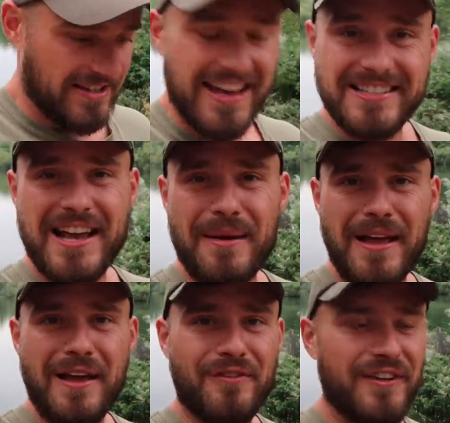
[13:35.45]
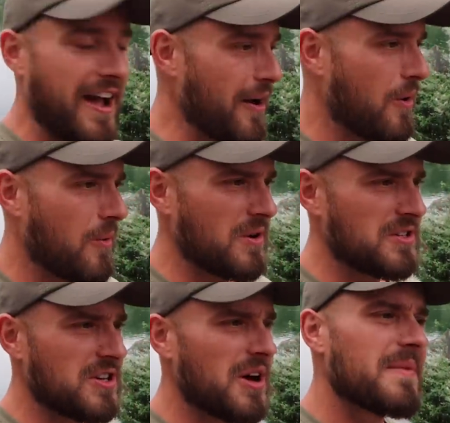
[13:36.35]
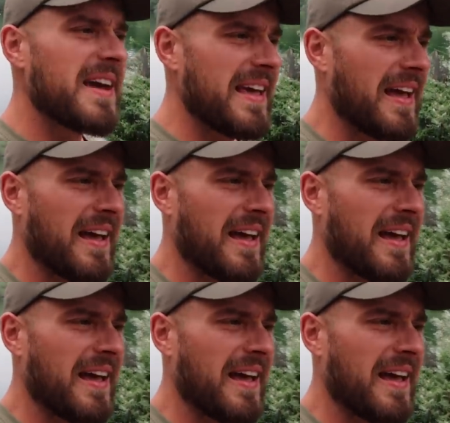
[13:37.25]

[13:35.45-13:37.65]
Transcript: So that's the update for now. What is the time, mate?